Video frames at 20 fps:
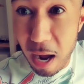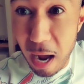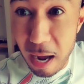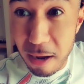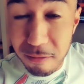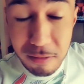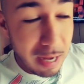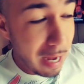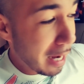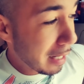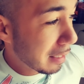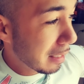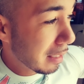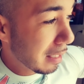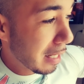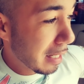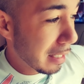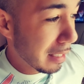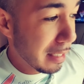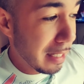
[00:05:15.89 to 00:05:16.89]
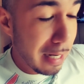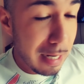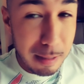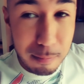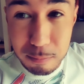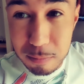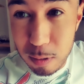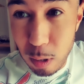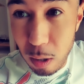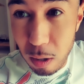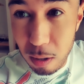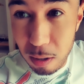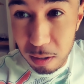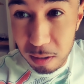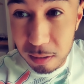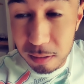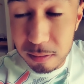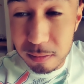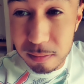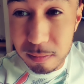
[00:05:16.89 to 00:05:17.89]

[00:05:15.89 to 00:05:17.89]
I've acted like a damn dog,